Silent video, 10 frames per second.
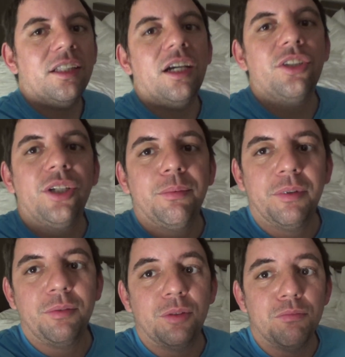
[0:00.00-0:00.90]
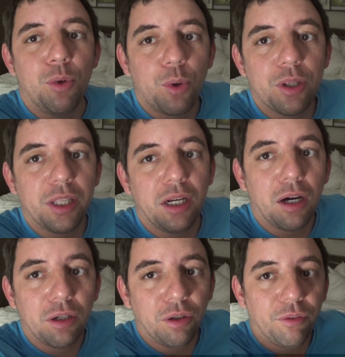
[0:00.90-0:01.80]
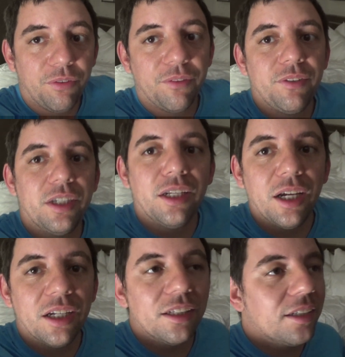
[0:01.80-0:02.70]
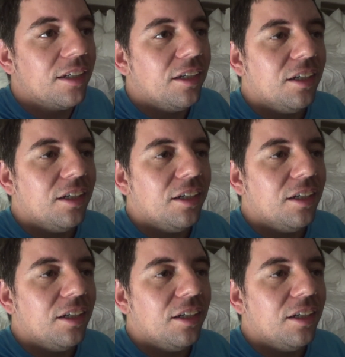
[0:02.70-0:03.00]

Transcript: not cheap. It was more than $150 a night.